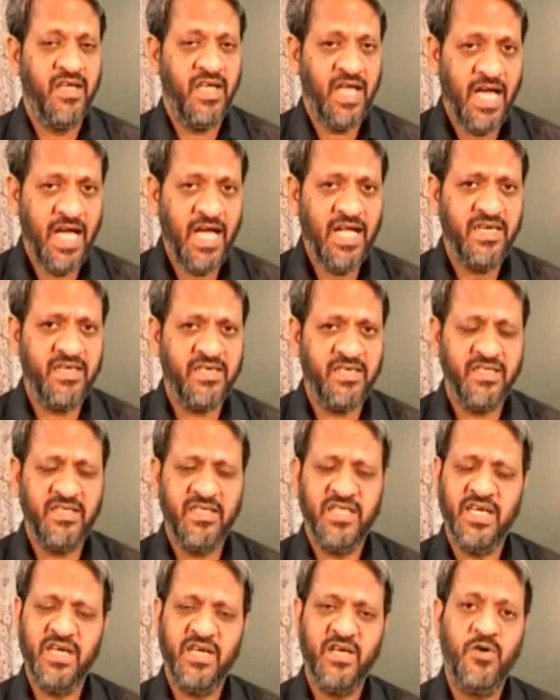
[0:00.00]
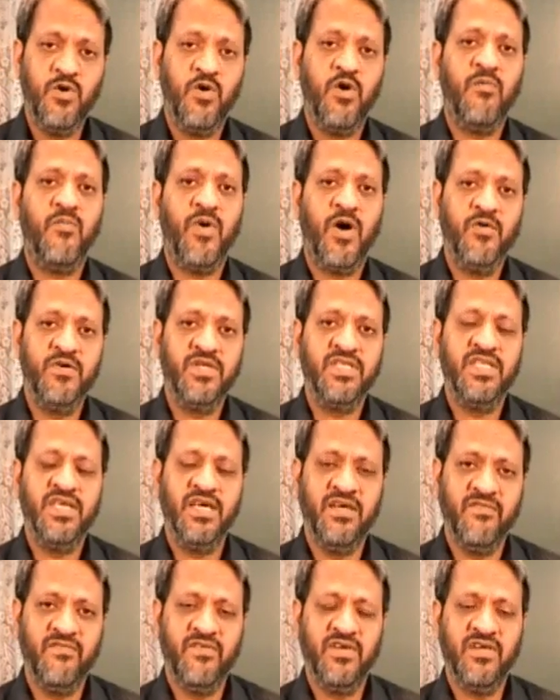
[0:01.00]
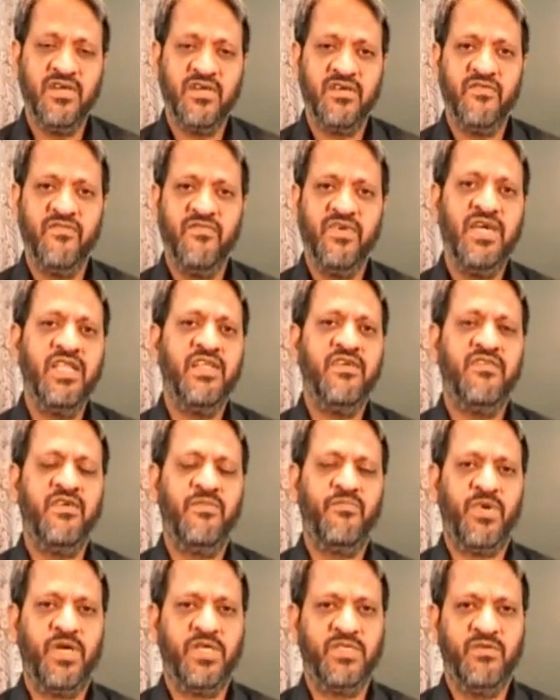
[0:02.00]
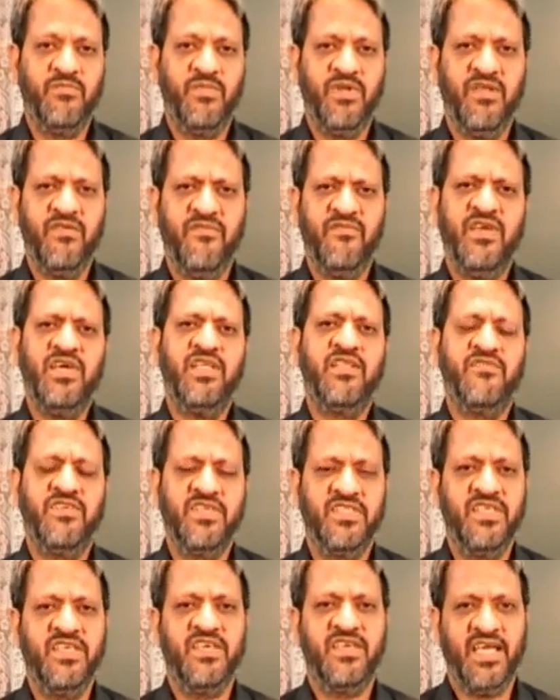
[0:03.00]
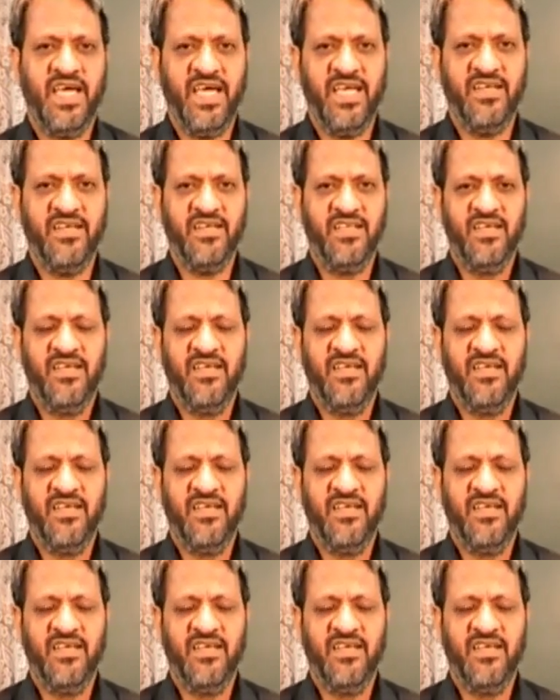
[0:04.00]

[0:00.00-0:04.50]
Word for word: and they go about their work wherever possible, wherever they can,